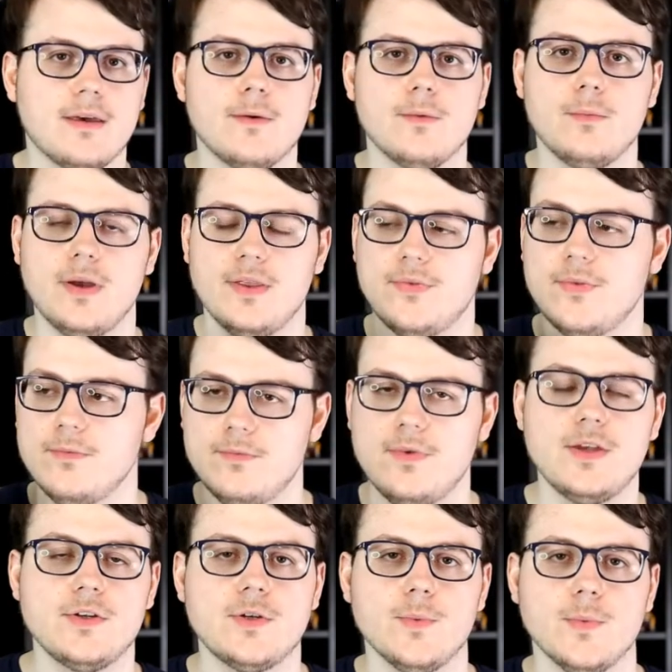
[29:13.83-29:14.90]
with
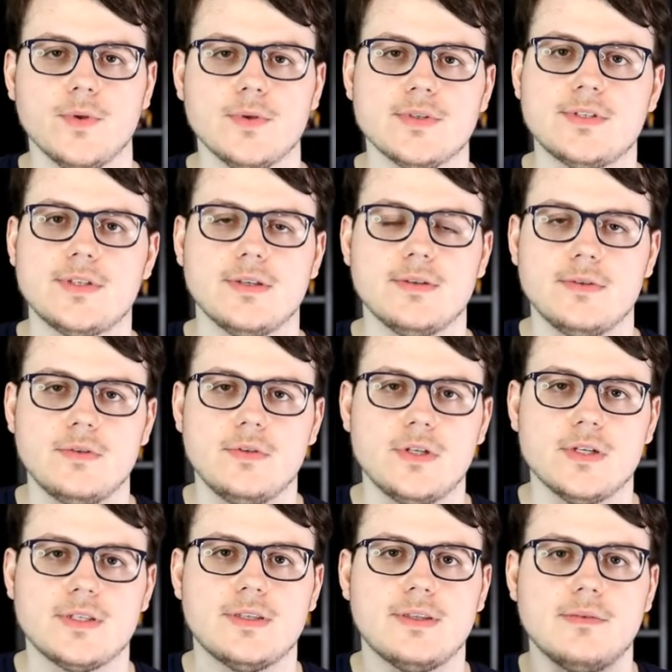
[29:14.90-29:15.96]
visuals to just